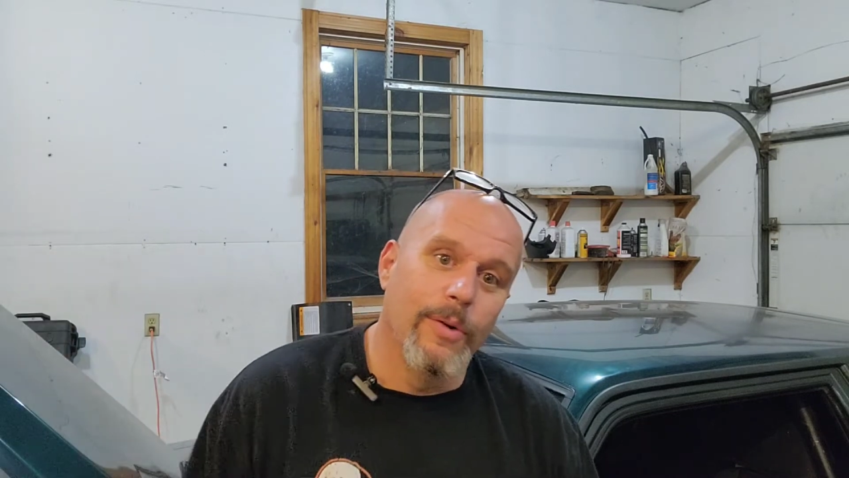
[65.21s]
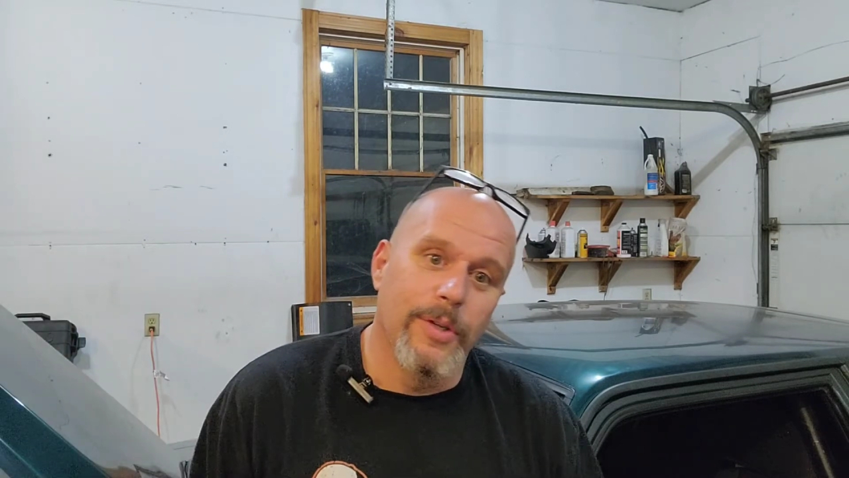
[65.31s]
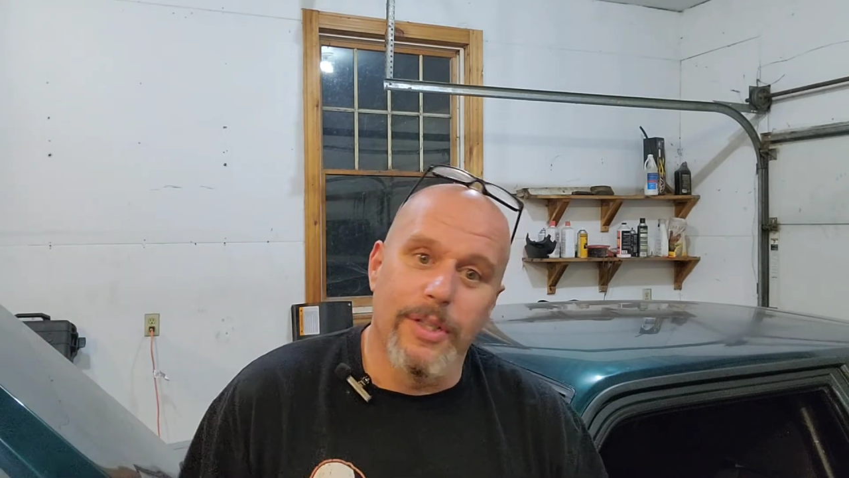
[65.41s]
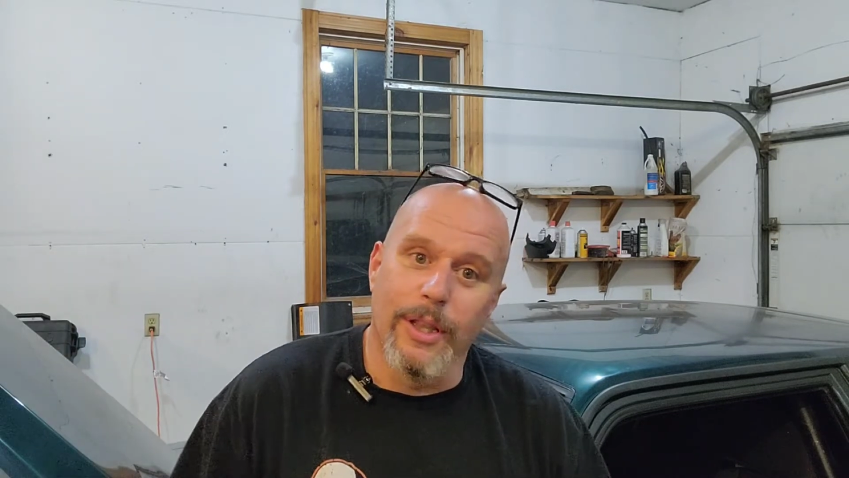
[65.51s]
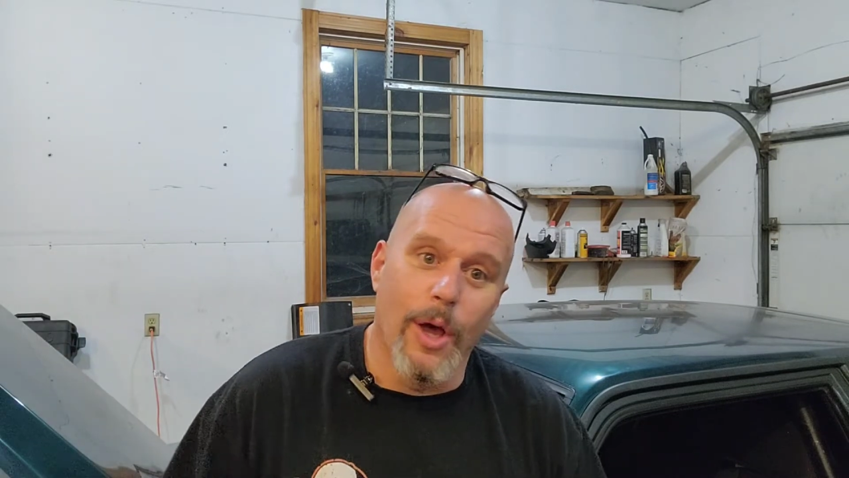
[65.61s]
It
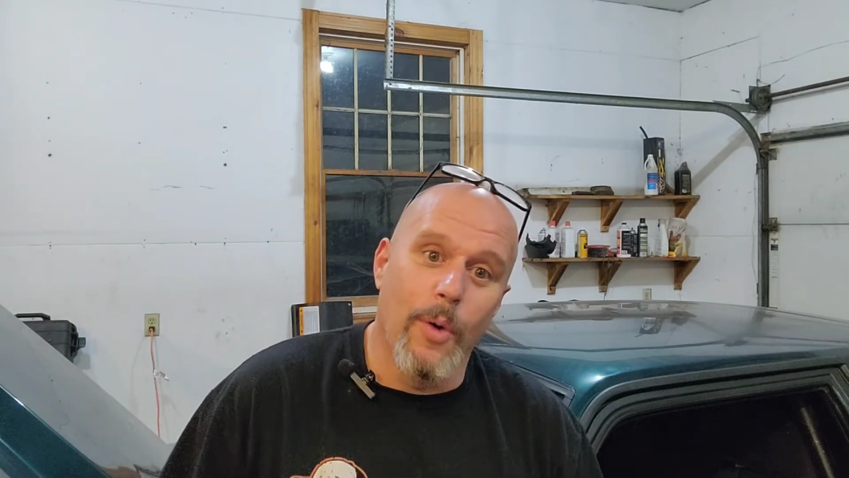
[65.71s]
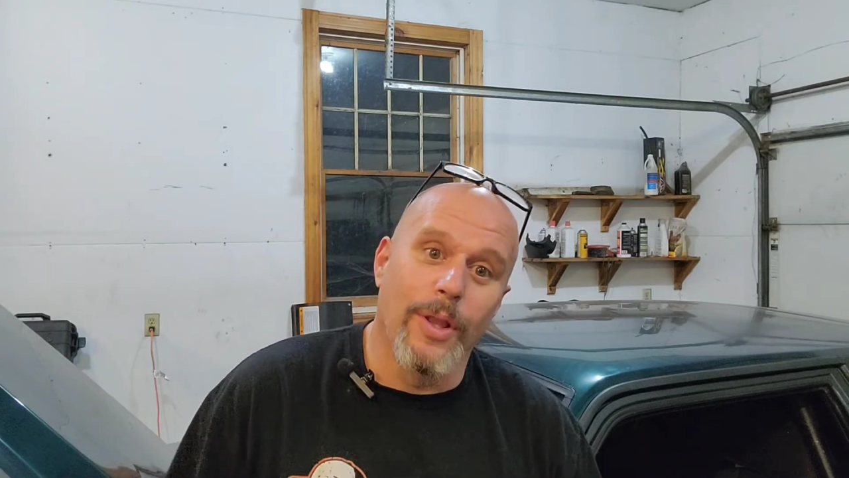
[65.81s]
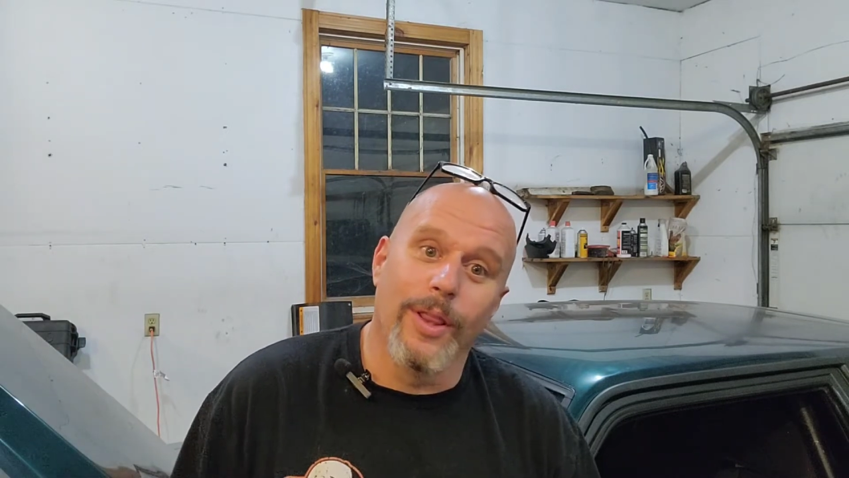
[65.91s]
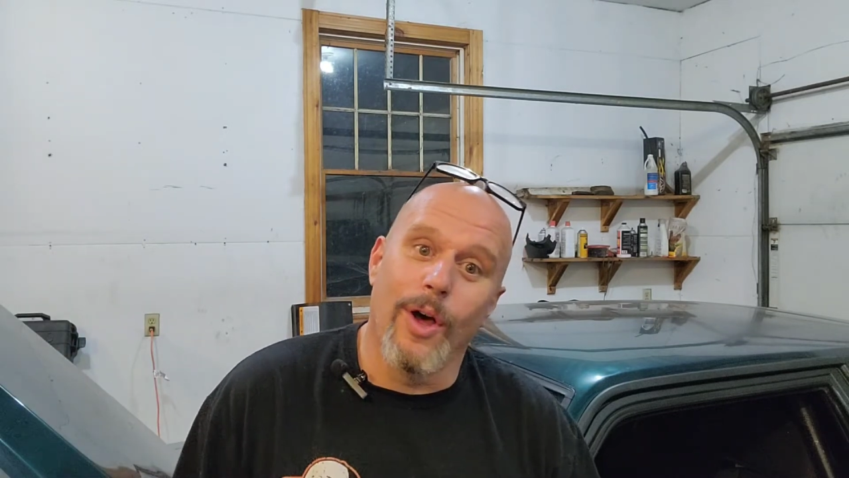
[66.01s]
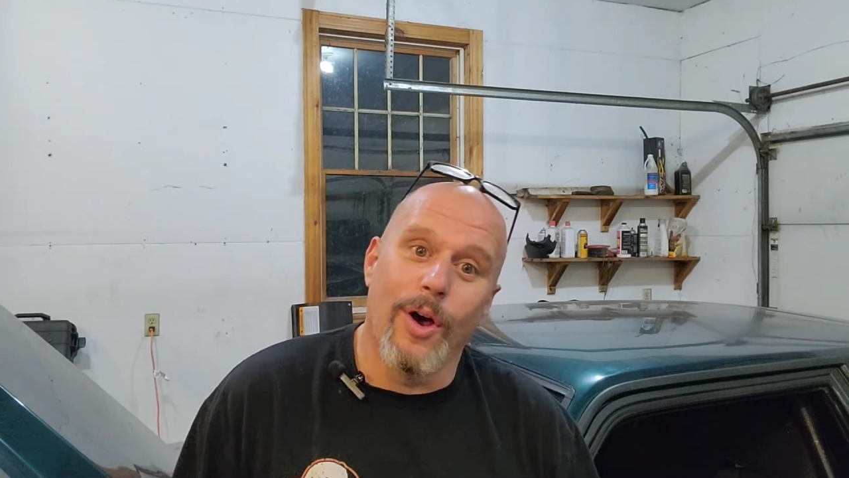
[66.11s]
was low
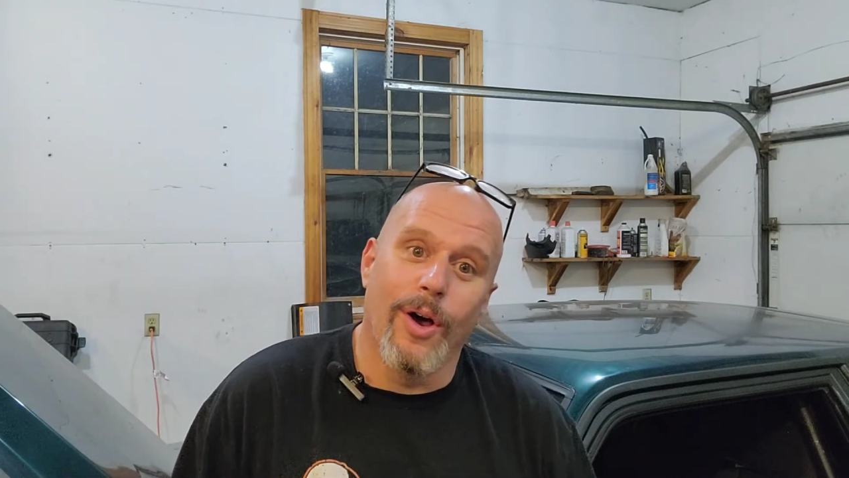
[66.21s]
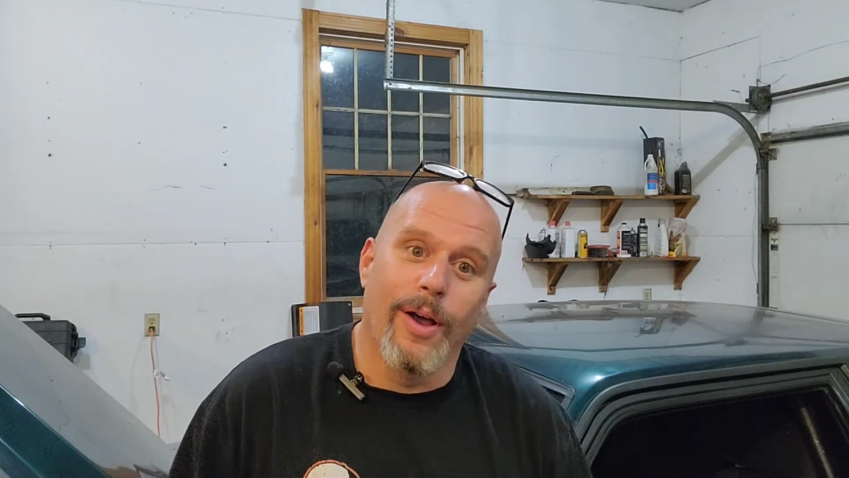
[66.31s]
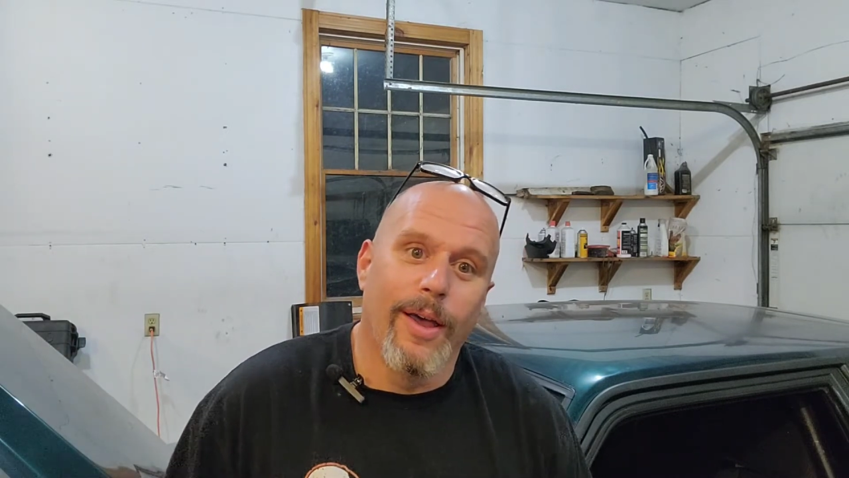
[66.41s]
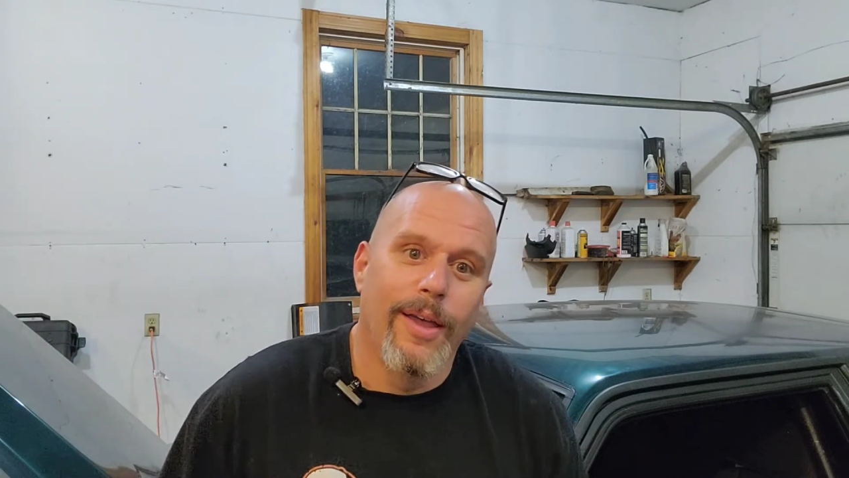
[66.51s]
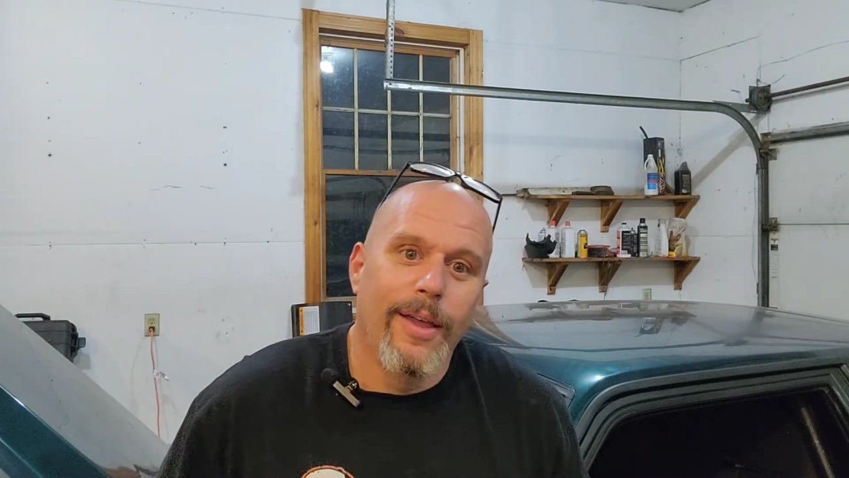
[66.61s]
and
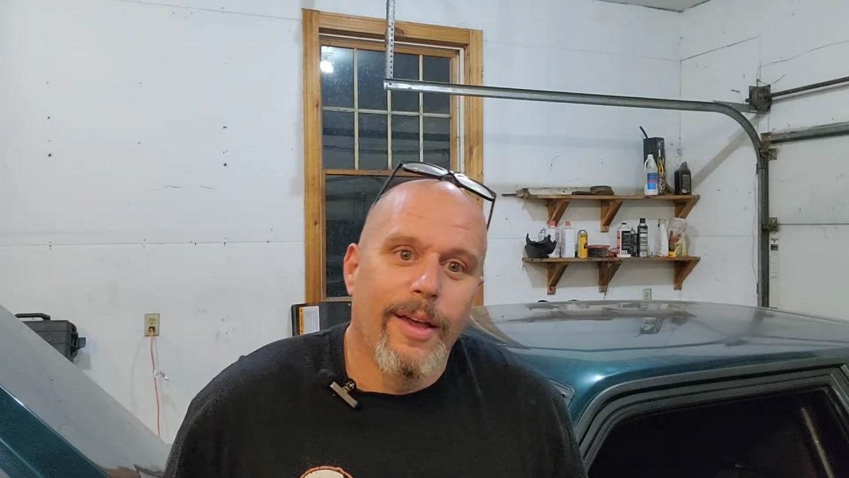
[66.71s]
long,